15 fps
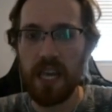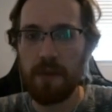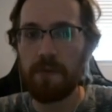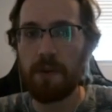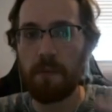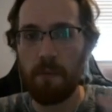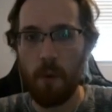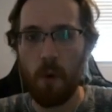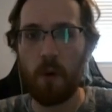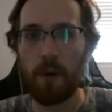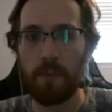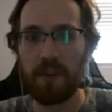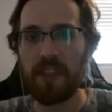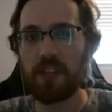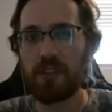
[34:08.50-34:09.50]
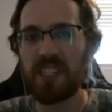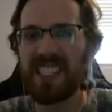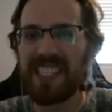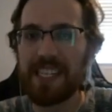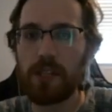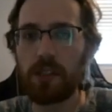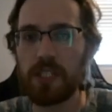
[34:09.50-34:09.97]
even more, but there's
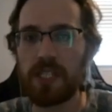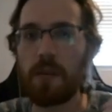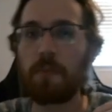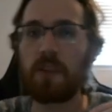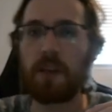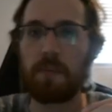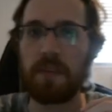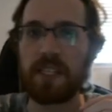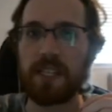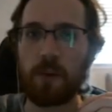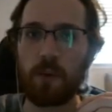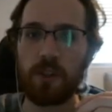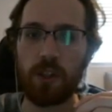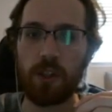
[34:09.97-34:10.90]
still something missing with